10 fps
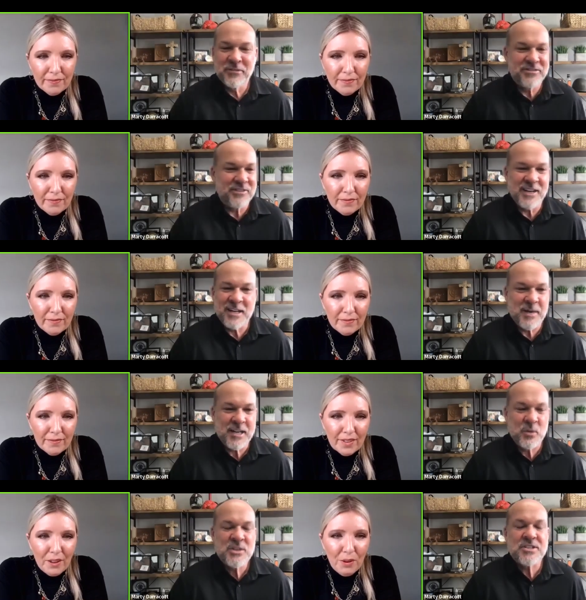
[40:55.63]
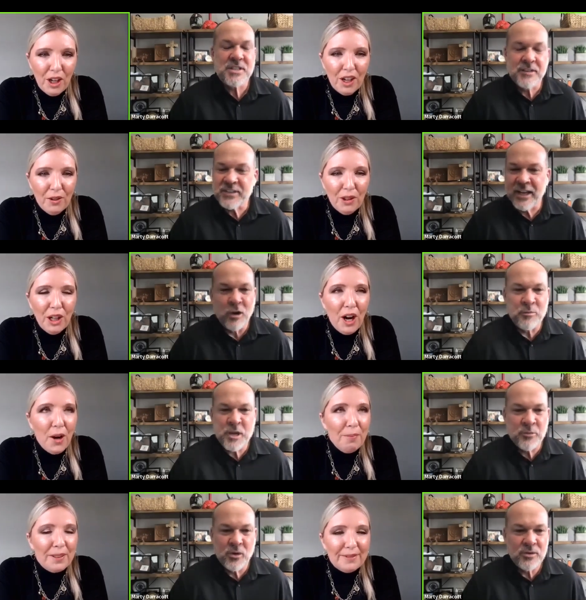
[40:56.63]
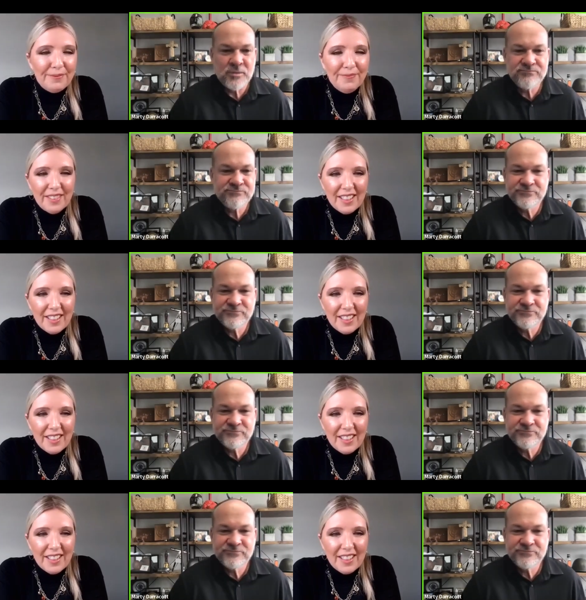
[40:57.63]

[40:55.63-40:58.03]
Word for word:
Speaker 1: open for anybody. We just love to help open. people.